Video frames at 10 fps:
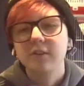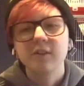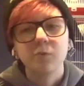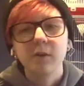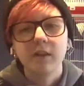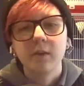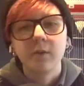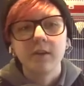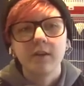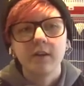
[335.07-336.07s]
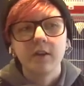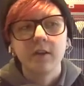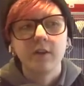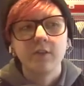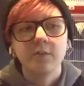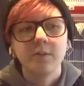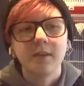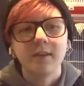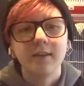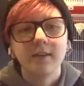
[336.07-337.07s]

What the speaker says: it's really weird hearing her speak.